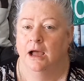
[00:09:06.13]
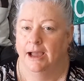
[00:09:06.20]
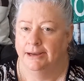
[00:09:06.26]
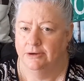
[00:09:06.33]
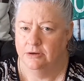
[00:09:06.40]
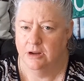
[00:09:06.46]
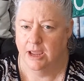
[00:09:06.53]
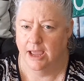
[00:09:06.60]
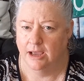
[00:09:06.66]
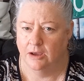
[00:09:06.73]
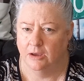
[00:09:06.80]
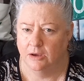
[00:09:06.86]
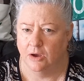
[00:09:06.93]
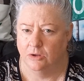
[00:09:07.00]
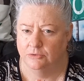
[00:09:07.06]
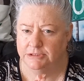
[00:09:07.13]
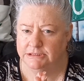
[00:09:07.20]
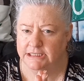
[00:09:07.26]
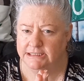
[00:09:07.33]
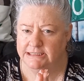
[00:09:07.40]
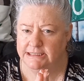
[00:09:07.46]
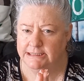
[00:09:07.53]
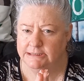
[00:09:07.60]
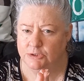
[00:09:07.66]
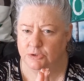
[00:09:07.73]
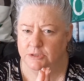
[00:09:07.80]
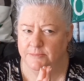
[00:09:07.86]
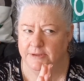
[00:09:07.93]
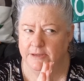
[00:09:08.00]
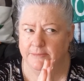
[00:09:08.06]
I don't know how cold the Dead Sea is going
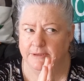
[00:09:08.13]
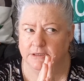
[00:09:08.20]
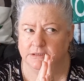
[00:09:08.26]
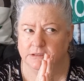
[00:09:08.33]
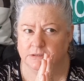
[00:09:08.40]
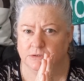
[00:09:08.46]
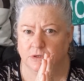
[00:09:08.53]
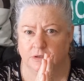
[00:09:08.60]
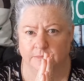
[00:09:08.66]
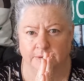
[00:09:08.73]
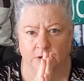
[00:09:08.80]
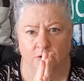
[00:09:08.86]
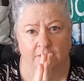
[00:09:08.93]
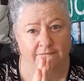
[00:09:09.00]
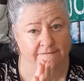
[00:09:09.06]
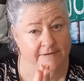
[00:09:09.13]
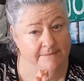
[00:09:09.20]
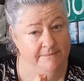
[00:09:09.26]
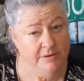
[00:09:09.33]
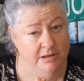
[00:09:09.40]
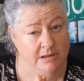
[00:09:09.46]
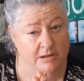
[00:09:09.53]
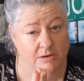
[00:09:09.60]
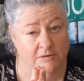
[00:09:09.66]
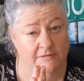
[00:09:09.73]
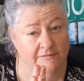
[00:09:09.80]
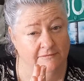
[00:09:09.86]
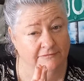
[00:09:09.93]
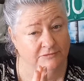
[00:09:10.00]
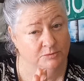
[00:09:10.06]
to be because it's going to be November
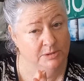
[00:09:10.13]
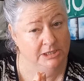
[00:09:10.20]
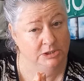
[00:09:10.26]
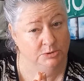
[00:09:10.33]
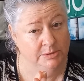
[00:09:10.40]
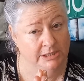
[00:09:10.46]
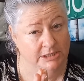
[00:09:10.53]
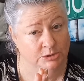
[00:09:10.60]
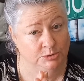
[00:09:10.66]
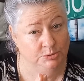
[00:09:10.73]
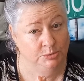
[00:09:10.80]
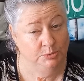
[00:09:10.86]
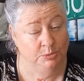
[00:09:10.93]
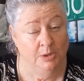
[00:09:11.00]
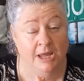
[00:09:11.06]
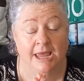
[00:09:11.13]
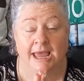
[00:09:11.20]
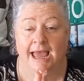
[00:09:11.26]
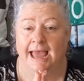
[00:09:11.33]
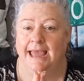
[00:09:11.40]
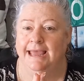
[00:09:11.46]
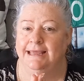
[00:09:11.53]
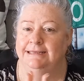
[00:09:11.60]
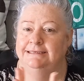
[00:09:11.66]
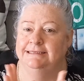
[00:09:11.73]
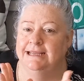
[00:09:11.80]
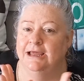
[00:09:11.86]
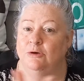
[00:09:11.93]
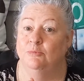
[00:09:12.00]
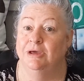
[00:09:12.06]
of 2022 and
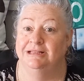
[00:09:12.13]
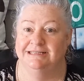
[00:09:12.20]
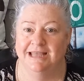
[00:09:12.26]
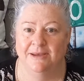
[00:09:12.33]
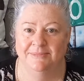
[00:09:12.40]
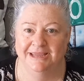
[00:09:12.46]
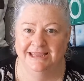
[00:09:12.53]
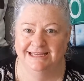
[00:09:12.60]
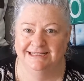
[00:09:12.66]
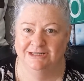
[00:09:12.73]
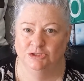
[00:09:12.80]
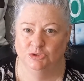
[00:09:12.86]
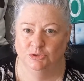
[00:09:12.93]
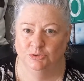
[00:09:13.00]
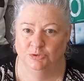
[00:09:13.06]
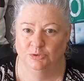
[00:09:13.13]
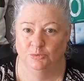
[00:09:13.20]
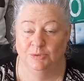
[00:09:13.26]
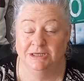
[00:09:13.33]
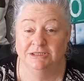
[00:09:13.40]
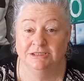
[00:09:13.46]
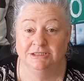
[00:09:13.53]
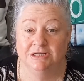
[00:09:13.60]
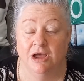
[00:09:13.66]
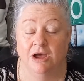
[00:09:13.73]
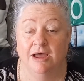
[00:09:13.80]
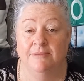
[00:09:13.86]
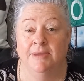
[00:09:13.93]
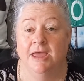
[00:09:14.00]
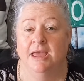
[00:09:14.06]
it's coming into the winter
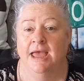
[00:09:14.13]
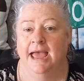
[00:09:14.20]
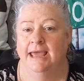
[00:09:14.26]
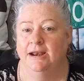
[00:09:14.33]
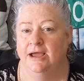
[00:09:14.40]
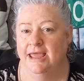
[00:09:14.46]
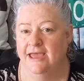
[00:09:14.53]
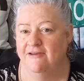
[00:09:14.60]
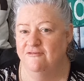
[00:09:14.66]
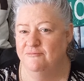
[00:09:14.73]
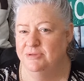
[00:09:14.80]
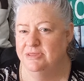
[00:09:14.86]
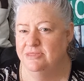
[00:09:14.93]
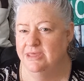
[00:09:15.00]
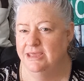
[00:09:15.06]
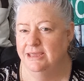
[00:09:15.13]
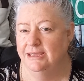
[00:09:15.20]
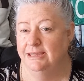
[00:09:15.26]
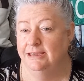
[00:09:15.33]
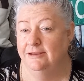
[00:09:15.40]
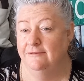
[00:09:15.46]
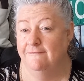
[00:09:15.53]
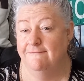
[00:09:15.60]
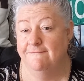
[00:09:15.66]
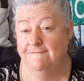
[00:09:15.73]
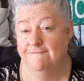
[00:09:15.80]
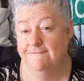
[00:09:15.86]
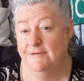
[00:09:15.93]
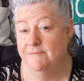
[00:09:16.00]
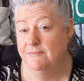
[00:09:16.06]
time. And I have been there in
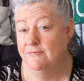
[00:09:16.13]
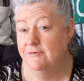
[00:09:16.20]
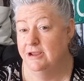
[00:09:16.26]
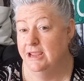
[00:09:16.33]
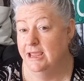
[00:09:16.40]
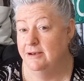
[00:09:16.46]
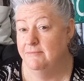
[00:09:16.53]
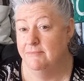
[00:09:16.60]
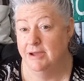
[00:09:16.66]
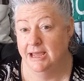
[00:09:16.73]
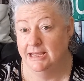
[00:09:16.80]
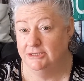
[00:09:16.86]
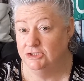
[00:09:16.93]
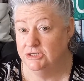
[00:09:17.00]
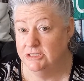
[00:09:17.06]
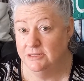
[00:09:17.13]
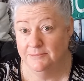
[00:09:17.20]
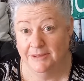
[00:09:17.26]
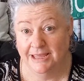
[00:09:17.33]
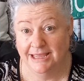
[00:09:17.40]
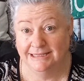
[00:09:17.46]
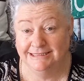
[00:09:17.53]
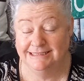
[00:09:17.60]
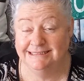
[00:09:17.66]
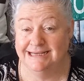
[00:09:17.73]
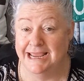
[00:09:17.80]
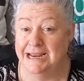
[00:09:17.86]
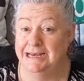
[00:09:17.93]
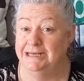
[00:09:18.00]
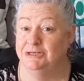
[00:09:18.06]
February and March in the past
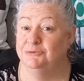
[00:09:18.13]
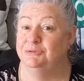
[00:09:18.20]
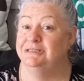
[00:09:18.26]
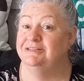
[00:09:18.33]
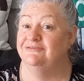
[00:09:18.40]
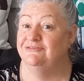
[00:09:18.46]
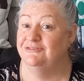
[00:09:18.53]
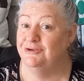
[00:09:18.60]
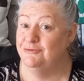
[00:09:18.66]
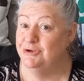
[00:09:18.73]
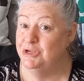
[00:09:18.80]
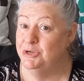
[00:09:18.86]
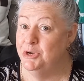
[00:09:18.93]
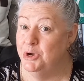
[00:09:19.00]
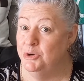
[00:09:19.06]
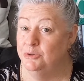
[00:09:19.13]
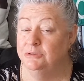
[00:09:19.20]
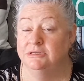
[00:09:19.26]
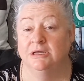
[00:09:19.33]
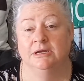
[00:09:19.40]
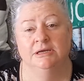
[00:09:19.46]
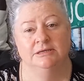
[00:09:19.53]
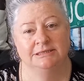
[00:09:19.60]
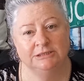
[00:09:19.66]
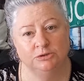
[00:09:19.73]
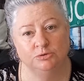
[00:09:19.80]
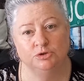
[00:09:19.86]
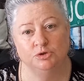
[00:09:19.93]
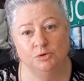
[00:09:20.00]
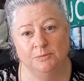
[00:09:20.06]
and it was very cold.
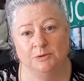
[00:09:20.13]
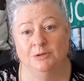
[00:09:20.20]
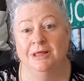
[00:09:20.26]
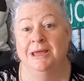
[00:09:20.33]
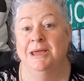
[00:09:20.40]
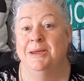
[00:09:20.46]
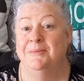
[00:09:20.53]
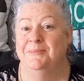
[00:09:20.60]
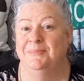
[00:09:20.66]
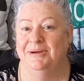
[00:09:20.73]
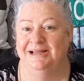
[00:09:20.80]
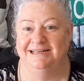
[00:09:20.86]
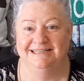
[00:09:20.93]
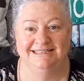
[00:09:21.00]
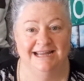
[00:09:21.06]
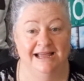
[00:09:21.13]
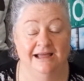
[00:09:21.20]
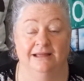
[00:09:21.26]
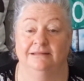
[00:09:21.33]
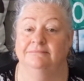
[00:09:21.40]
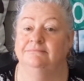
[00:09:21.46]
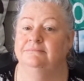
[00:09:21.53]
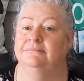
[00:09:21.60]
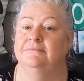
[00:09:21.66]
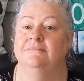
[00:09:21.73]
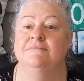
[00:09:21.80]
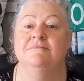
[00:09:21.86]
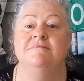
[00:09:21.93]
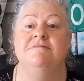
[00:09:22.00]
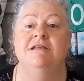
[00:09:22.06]
Still doable, but
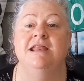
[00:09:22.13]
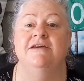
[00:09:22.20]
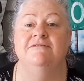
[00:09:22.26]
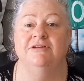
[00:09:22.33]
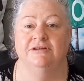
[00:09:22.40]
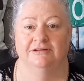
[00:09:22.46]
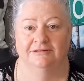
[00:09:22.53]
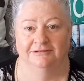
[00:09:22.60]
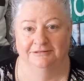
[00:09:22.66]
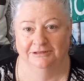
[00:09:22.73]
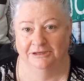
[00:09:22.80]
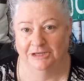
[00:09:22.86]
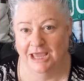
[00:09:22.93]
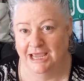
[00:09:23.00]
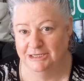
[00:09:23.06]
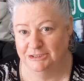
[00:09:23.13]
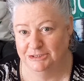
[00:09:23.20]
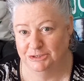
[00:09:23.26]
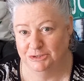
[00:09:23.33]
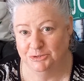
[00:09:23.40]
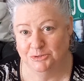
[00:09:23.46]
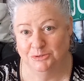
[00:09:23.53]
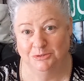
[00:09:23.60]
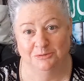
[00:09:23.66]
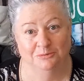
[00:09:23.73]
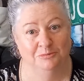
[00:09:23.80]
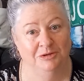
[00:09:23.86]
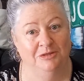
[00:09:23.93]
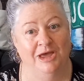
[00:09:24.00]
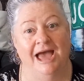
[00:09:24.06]
never head to Jordan
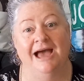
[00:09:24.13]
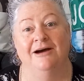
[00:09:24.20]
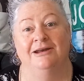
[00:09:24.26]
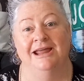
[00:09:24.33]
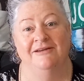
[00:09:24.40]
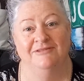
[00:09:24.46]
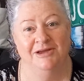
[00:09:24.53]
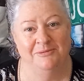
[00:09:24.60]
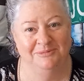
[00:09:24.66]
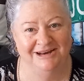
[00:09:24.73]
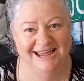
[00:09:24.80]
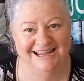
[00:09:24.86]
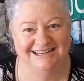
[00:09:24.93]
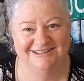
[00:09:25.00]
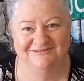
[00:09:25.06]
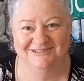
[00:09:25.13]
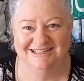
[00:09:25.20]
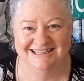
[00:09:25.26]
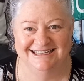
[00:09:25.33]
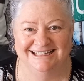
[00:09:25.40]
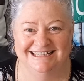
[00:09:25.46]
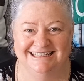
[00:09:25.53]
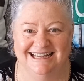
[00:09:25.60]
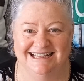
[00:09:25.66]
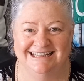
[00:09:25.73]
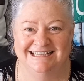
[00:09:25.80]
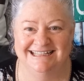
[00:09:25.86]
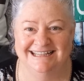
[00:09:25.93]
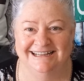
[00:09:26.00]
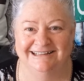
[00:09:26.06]
without having a plan to visit the
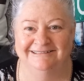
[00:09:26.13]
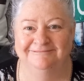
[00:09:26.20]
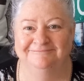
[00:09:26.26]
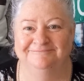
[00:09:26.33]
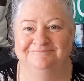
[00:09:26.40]
Dead Sea.